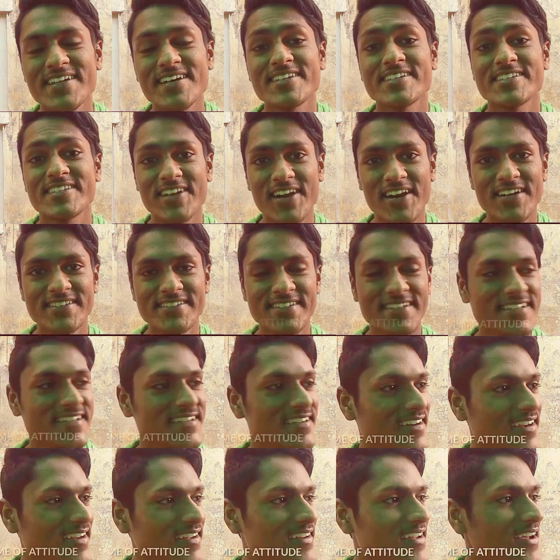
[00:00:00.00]
That's crazy,
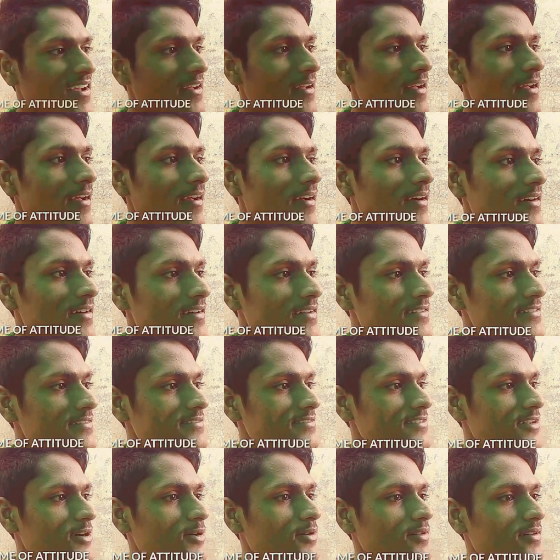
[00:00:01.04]
right?
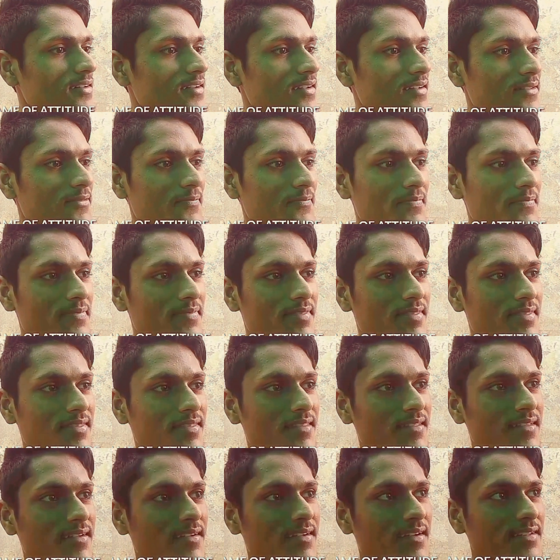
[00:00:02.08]
So
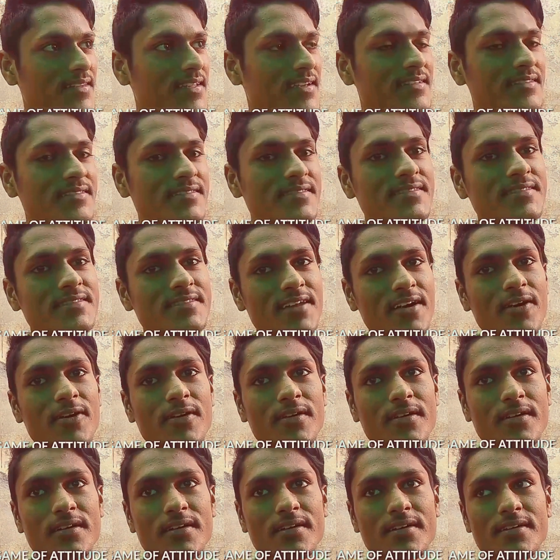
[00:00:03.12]
I think
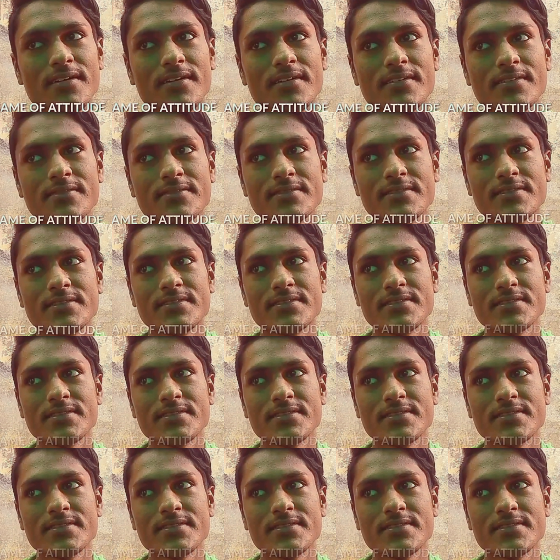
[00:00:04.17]
the